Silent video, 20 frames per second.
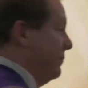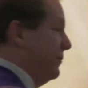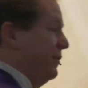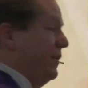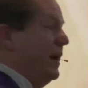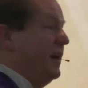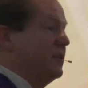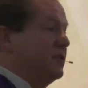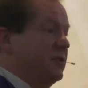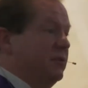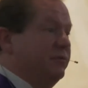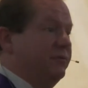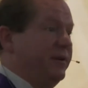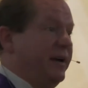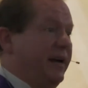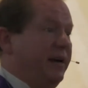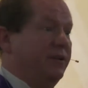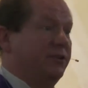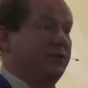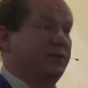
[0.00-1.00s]
face to
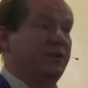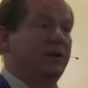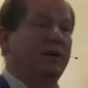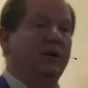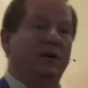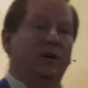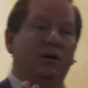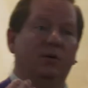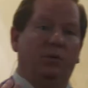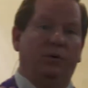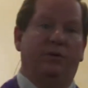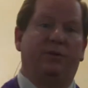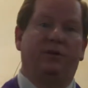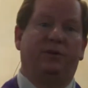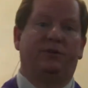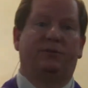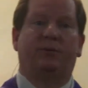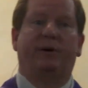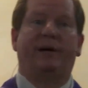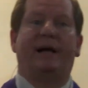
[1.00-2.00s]
face with
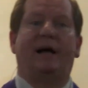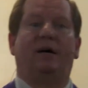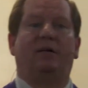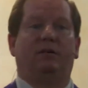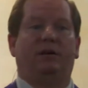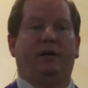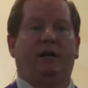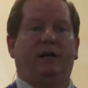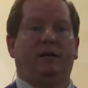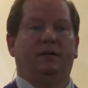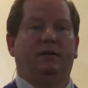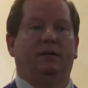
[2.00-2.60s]
this reality.